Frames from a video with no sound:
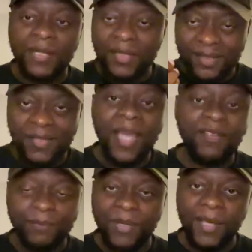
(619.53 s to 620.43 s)
a style
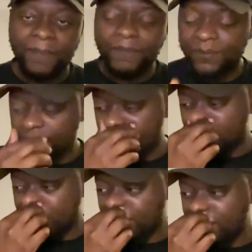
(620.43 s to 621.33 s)
of play.
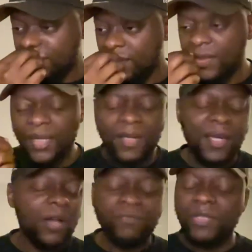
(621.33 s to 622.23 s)

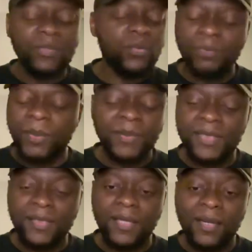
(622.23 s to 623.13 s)
I can't really talk properly
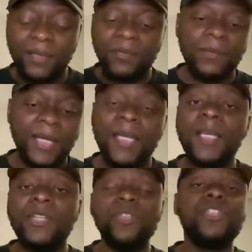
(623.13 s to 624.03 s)
today, and I don't know why.
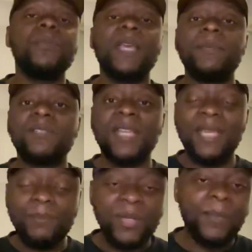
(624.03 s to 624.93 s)
You should be able to
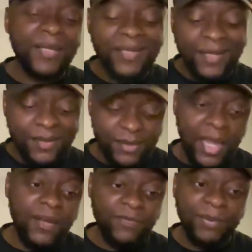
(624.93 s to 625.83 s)
implement a
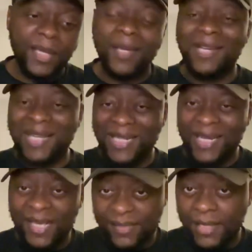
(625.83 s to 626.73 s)
style of play, a
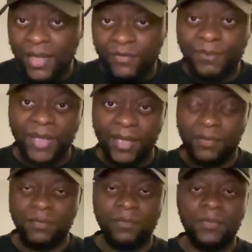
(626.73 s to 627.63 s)
clear style of
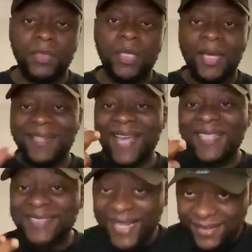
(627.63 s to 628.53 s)
play, an
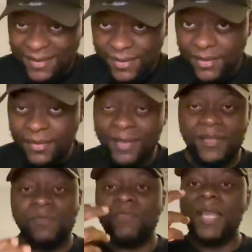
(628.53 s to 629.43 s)
identity
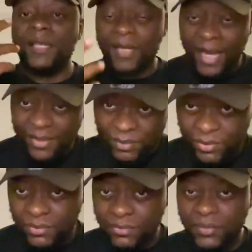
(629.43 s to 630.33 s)
that's
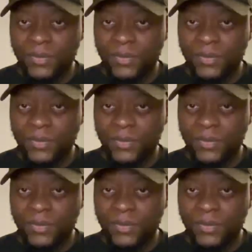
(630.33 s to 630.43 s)
recognizable.